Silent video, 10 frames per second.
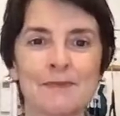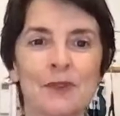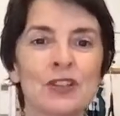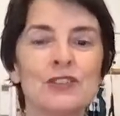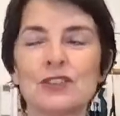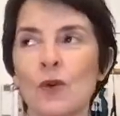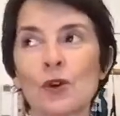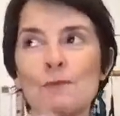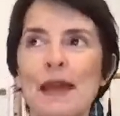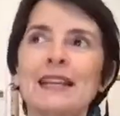you
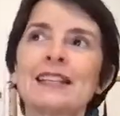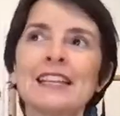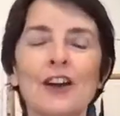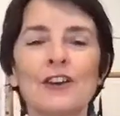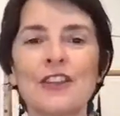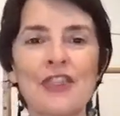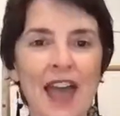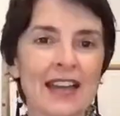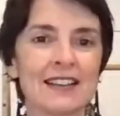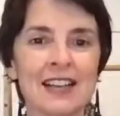automatically go to
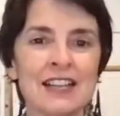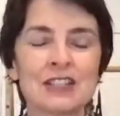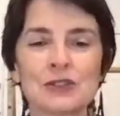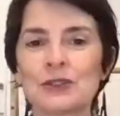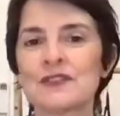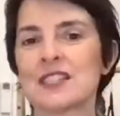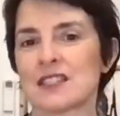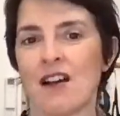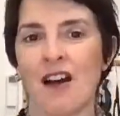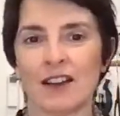that sort of
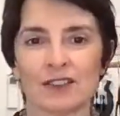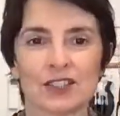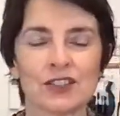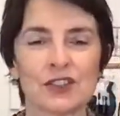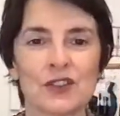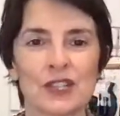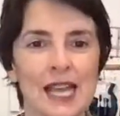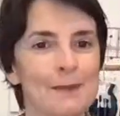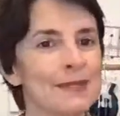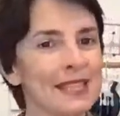style to do your
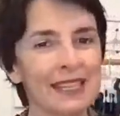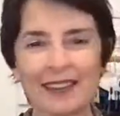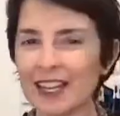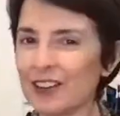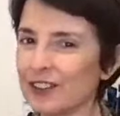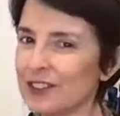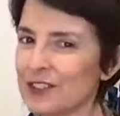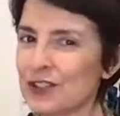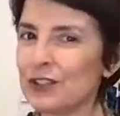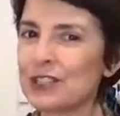laps in, then I
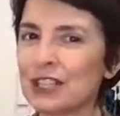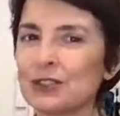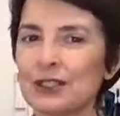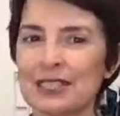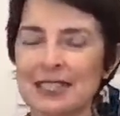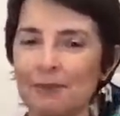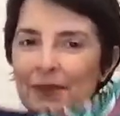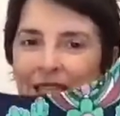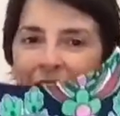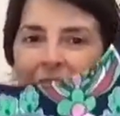urge you to look at
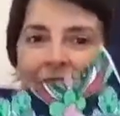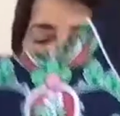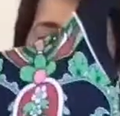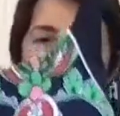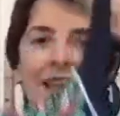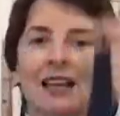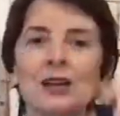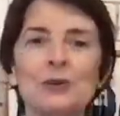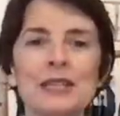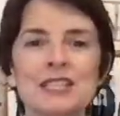something like this,
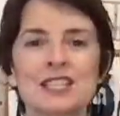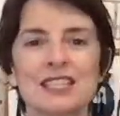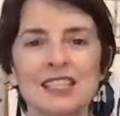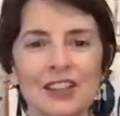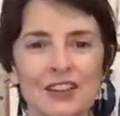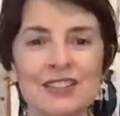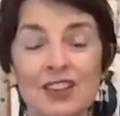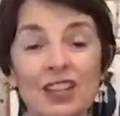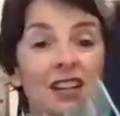which, you know, it's got a